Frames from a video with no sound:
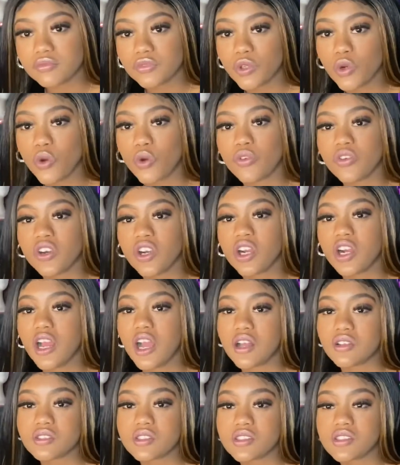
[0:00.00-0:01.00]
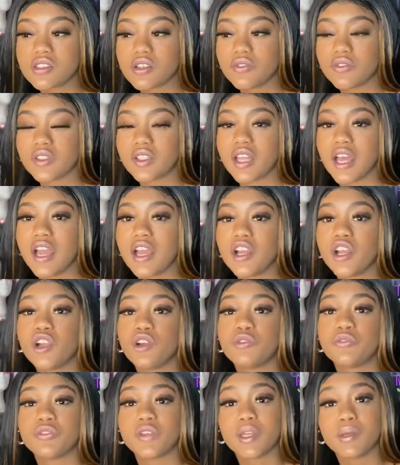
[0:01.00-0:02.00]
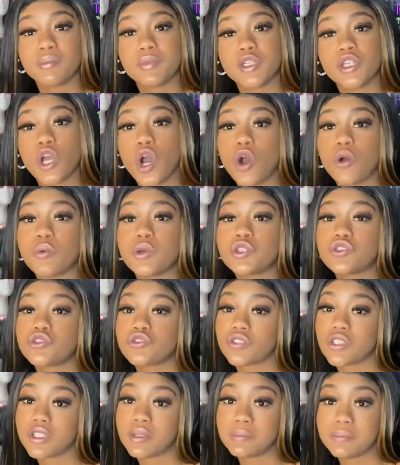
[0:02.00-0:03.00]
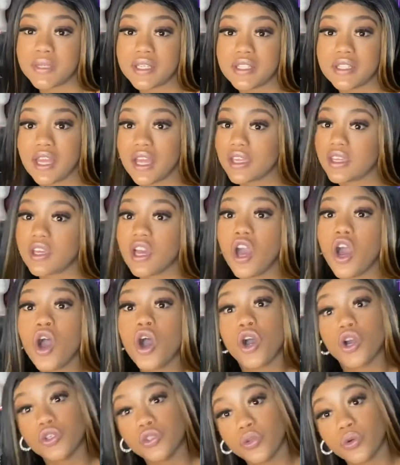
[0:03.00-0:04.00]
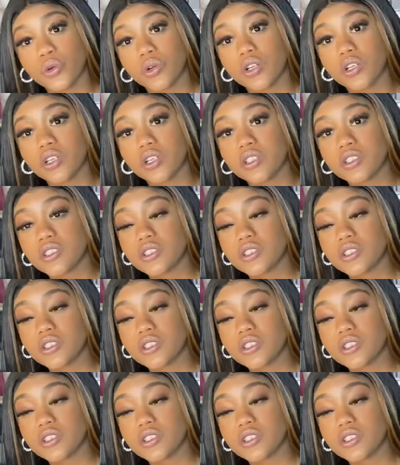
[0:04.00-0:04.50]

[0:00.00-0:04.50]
go over her house and stuff a lot, and her family always treated me like a daughter.